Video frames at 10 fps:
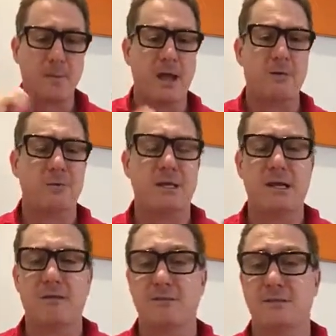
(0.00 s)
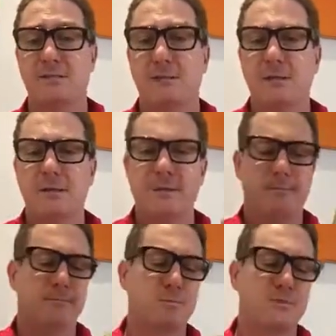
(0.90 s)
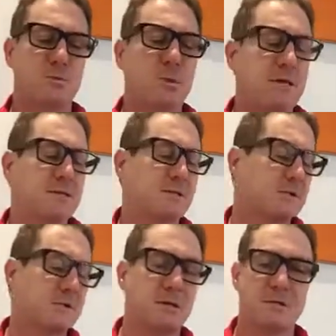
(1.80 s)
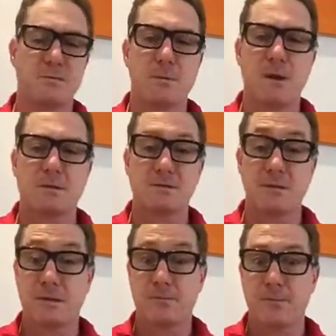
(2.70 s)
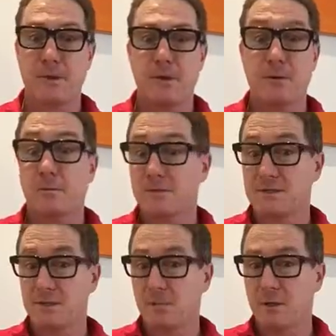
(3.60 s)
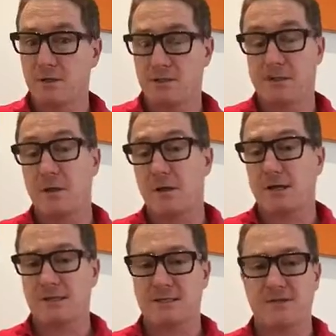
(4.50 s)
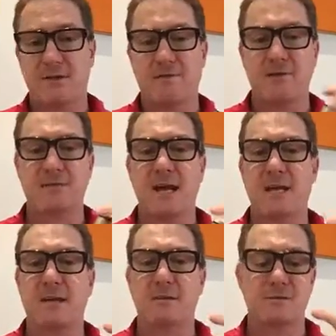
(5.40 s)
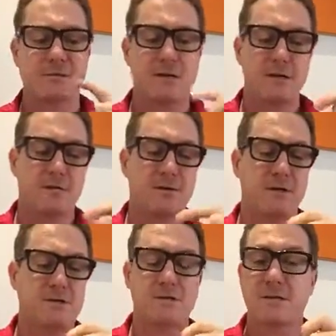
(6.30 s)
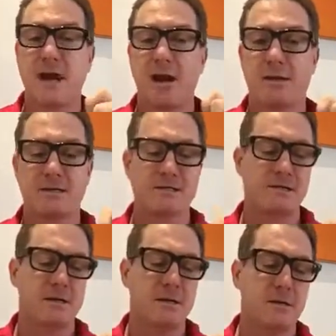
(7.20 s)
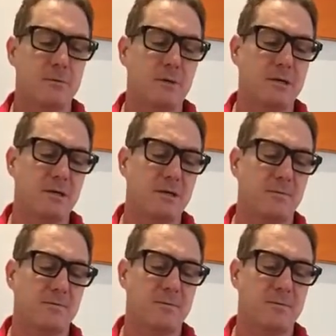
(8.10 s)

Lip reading: it had a really lovely sweetness to it as well, so we'll see what it's like and see if they've retained those traditional characters with the